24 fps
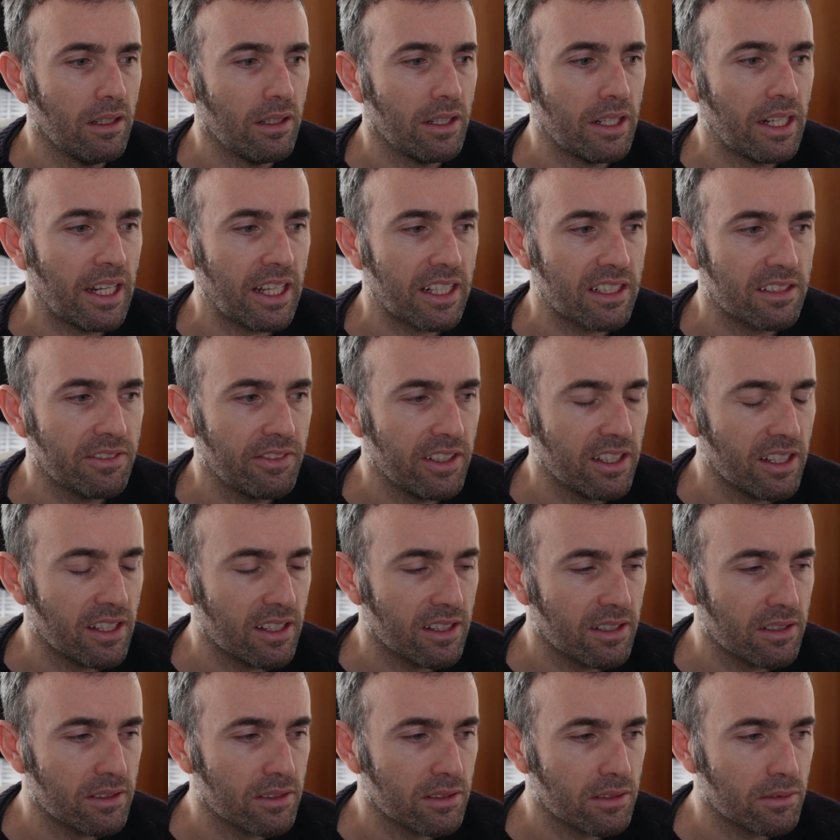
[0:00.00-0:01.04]
next
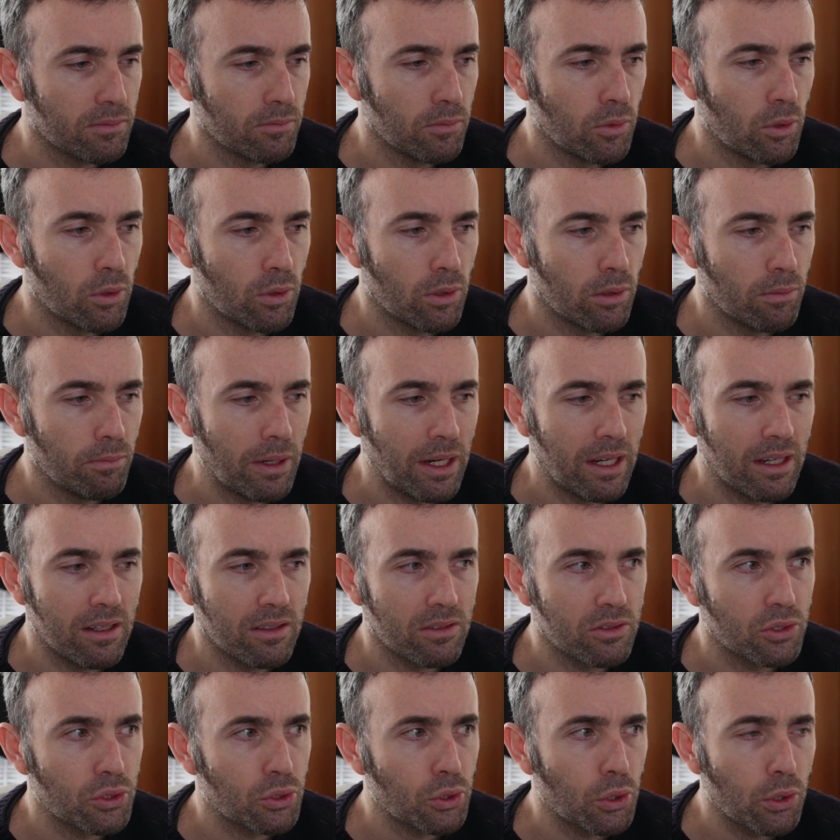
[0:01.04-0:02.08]
videos more
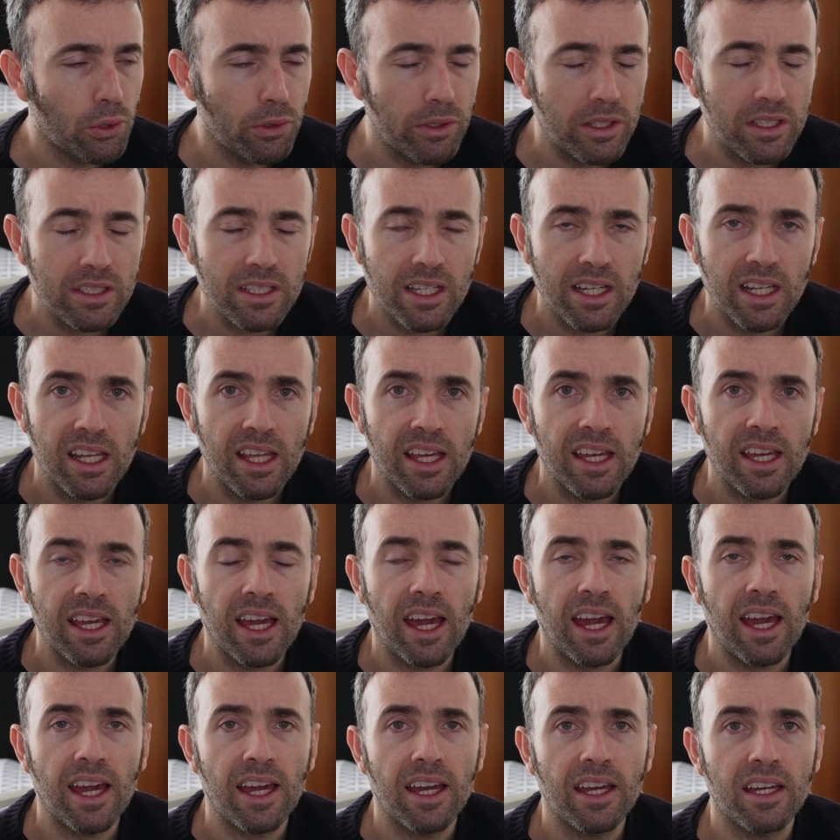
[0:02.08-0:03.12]
about
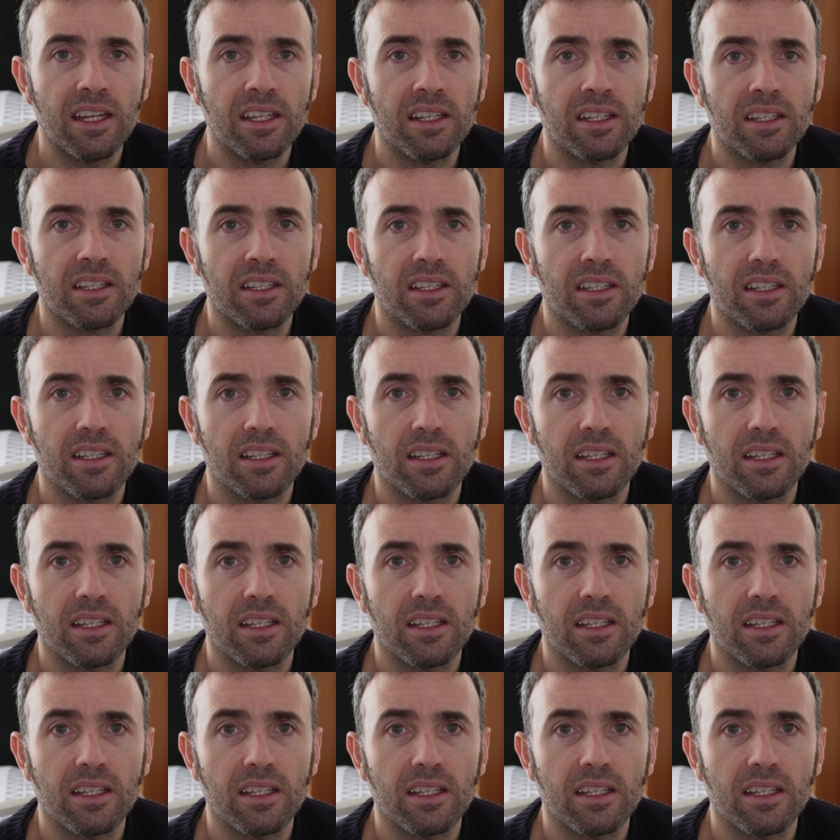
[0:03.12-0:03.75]
storytelling and